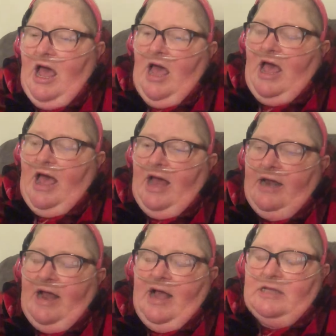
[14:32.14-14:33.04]

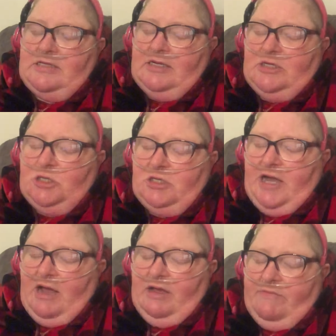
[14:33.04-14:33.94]
And as it turned
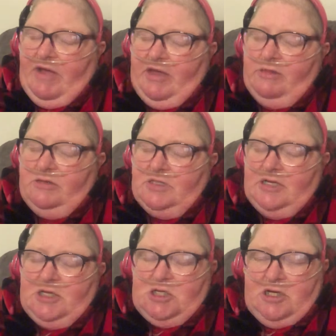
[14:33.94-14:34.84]
out in my
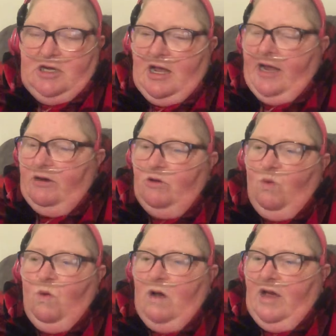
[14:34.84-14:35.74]
hallucination, and I don't know
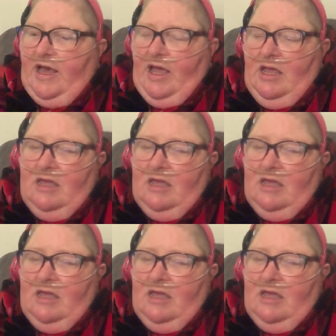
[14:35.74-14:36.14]
why,